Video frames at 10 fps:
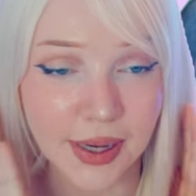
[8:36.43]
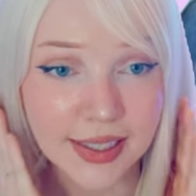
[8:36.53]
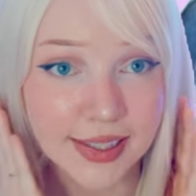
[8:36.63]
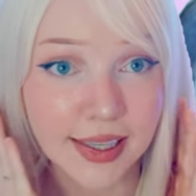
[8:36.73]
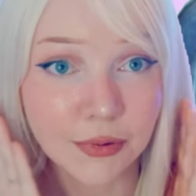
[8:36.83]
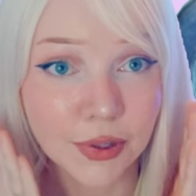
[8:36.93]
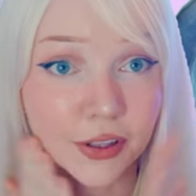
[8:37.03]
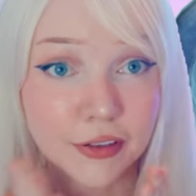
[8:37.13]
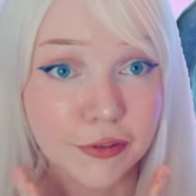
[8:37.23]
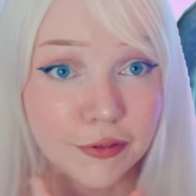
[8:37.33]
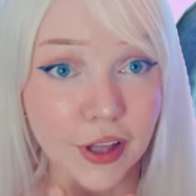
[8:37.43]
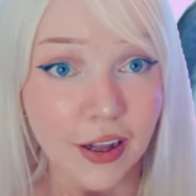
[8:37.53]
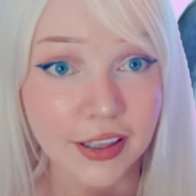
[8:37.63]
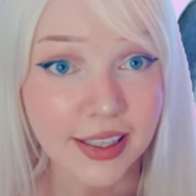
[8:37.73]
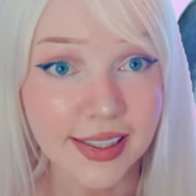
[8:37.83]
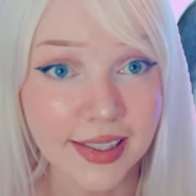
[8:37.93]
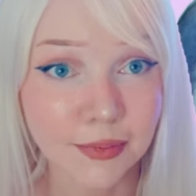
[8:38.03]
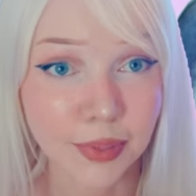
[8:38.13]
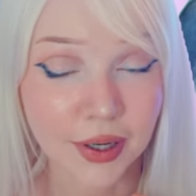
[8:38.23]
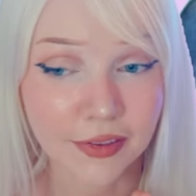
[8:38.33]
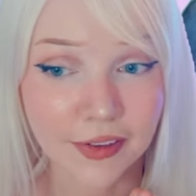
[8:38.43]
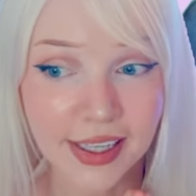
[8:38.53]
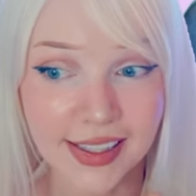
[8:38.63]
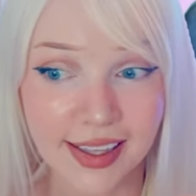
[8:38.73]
my skin would look flawless and perfect.